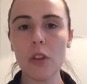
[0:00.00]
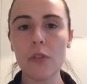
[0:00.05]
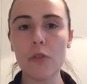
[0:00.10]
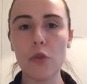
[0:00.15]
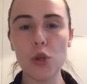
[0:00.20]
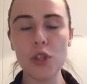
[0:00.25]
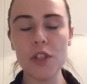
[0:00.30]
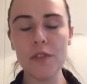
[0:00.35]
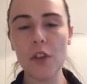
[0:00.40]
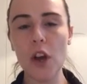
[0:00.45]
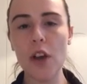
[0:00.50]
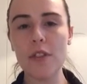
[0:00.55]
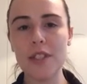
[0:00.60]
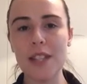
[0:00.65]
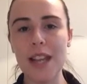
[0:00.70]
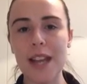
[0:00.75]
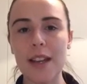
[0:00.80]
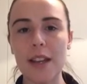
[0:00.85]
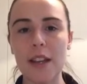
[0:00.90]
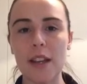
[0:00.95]
45
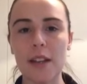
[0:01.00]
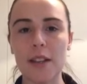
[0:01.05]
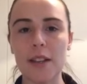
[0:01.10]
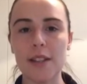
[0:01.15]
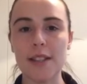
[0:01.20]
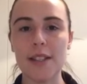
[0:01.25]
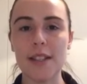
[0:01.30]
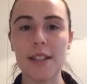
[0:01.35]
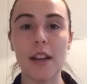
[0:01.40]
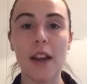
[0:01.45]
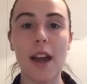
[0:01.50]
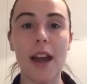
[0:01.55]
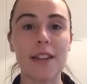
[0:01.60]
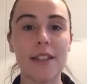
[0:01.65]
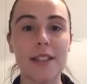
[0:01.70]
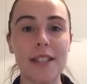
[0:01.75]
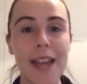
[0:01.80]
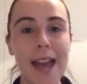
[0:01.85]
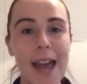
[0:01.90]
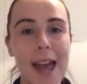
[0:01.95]
seconds
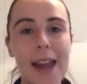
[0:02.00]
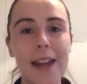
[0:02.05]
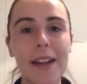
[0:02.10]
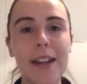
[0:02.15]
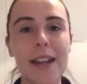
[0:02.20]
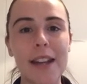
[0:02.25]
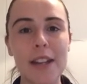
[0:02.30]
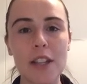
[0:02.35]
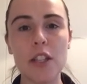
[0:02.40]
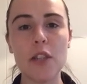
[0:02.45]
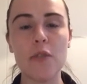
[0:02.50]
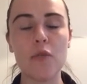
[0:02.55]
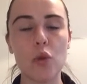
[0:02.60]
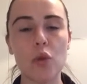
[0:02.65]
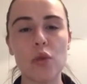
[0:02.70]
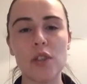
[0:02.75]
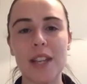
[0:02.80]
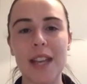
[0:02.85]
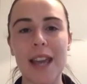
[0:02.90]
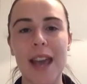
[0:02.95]
and 10
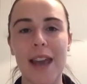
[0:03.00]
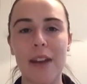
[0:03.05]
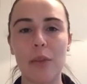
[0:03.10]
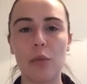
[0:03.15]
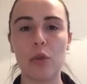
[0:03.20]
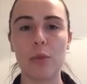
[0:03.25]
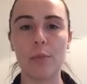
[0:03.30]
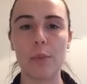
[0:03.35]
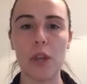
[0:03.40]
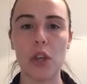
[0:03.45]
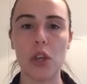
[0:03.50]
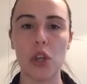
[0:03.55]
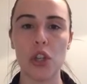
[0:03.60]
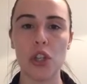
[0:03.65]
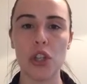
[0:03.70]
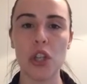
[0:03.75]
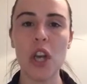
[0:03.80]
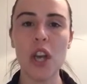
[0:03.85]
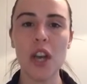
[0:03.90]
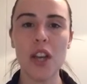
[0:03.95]
intervals again would be
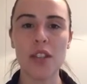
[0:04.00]
good.